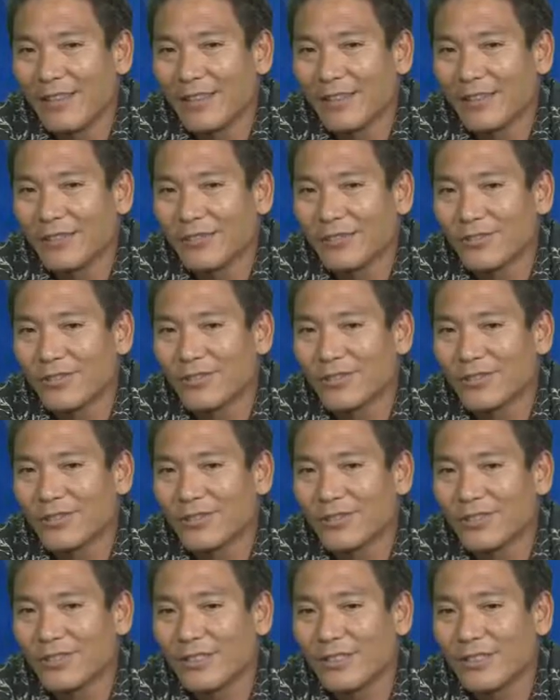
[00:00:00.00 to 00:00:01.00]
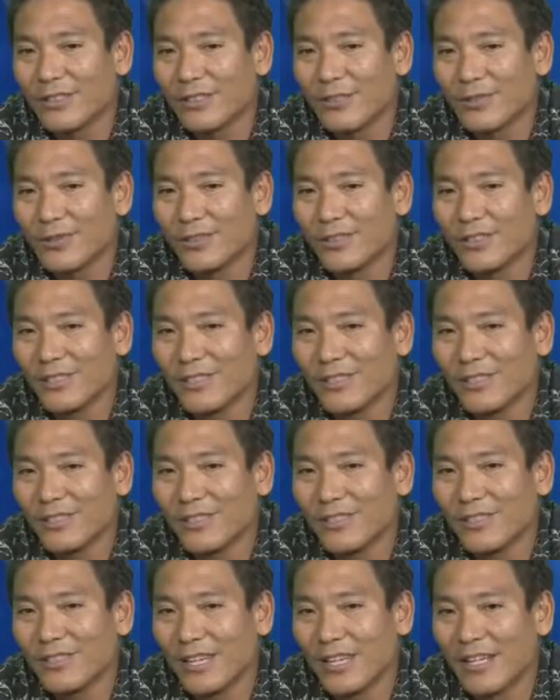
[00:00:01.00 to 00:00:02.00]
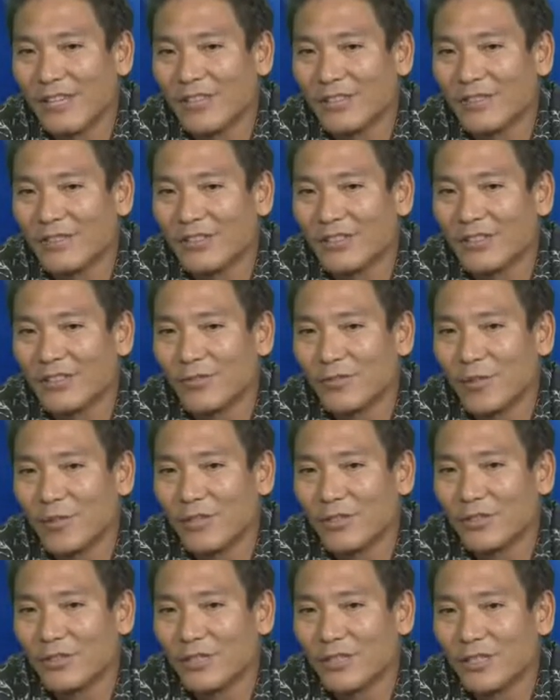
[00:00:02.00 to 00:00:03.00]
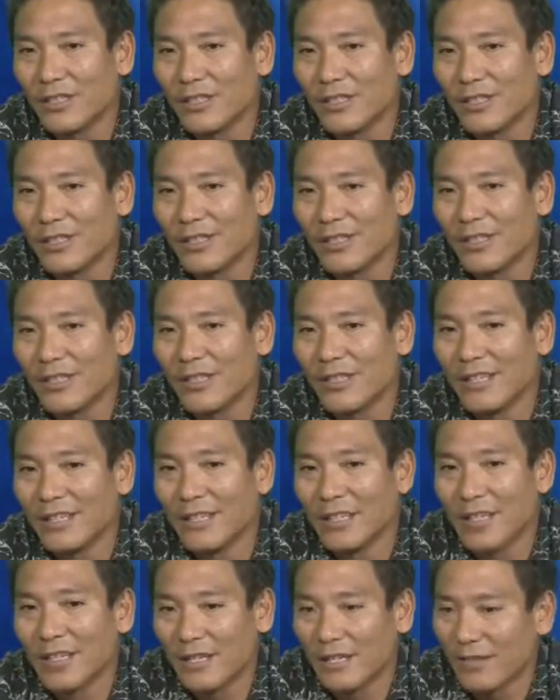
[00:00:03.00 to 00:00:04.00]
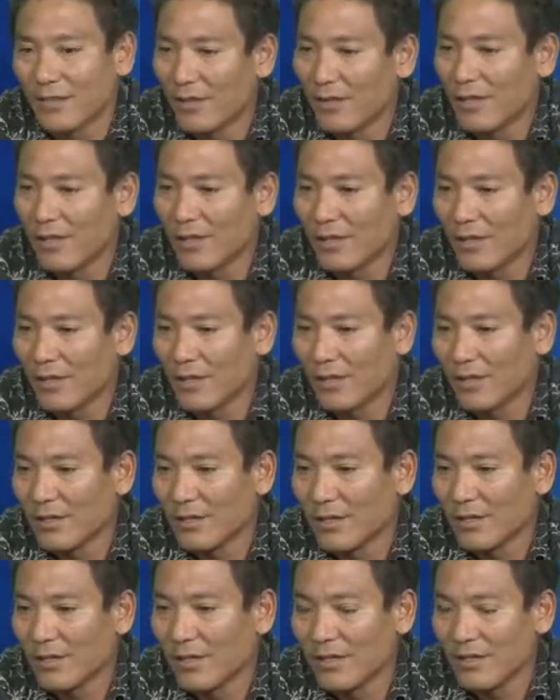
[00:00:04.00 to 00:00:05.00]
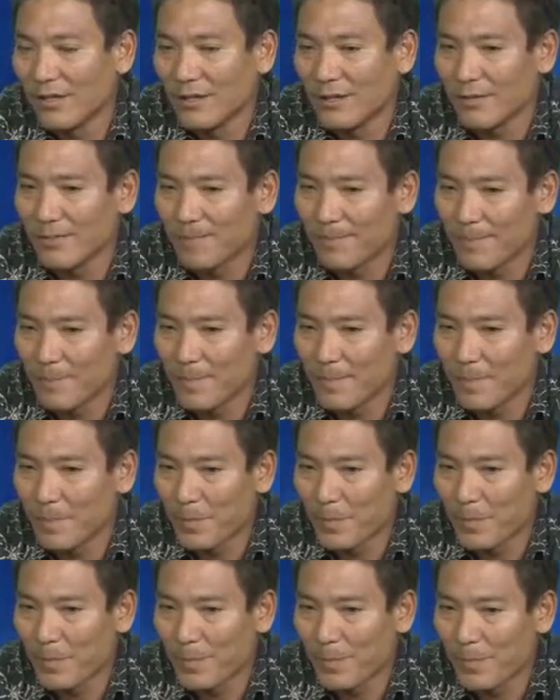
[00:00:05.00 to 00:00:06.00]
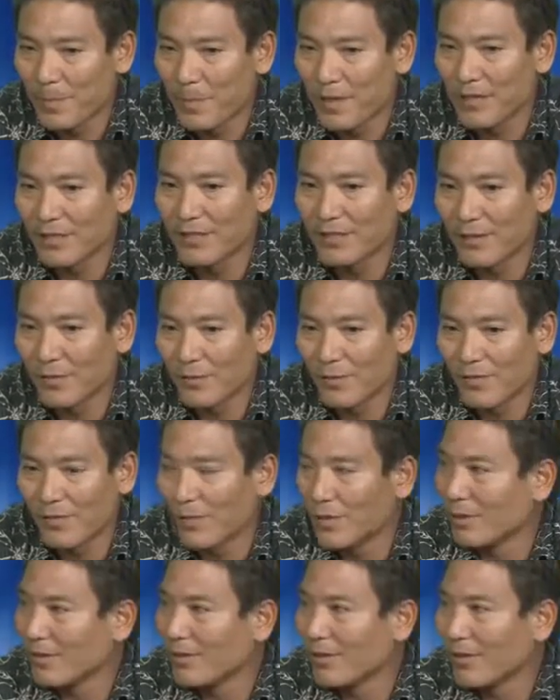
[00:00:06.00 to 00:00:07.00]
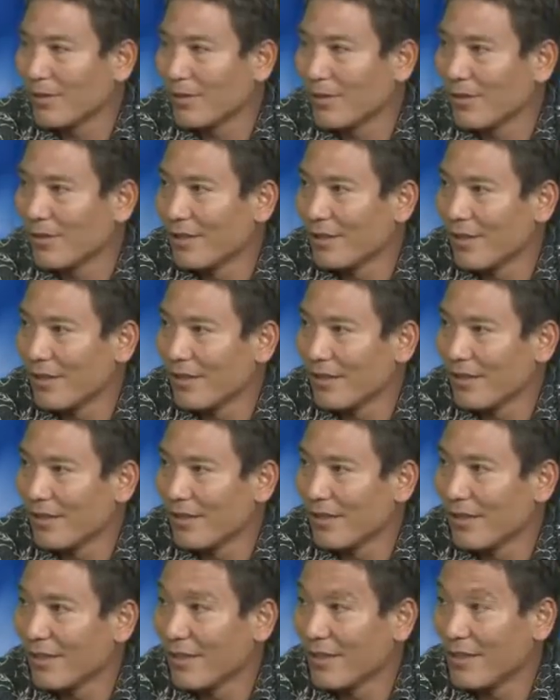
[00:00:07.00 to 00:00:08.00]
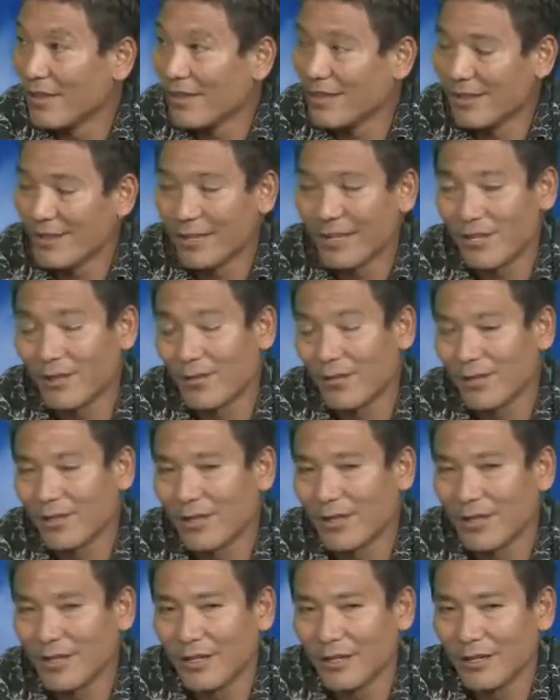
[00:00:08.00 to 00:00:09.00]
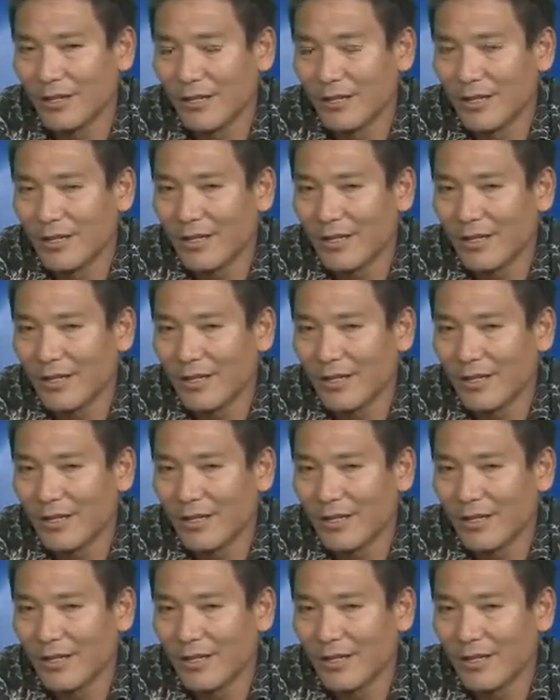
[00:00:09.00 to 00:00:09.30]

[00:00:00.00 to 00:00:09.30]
There's always an incentive just based on kind of the base that we've built here, and not only the